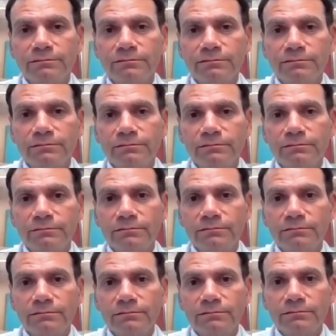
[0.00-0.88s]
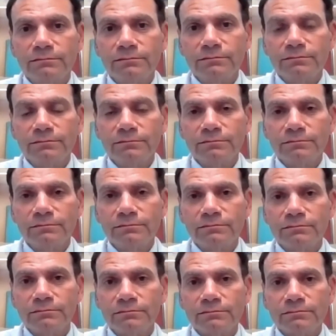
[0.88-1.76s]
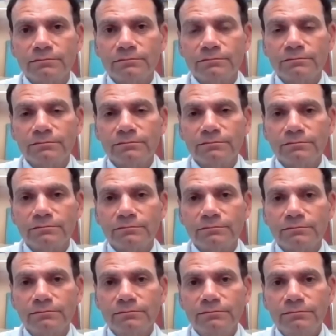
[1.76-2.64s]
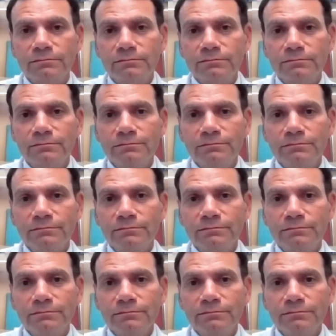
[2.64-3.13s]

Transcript: (not speaking)